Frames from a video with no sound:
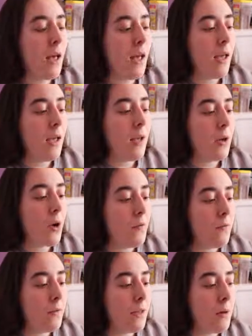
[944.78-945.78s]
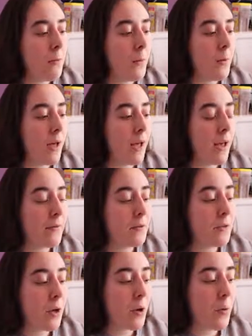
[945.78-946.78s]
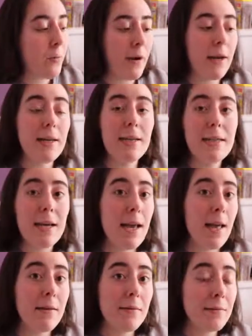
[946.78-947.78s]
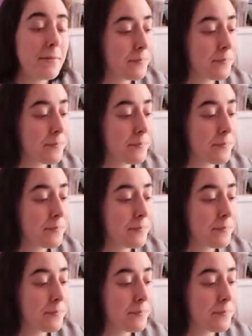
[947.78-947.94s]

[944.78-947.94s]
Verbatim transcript: And hopefully we will have Snow pregnant again.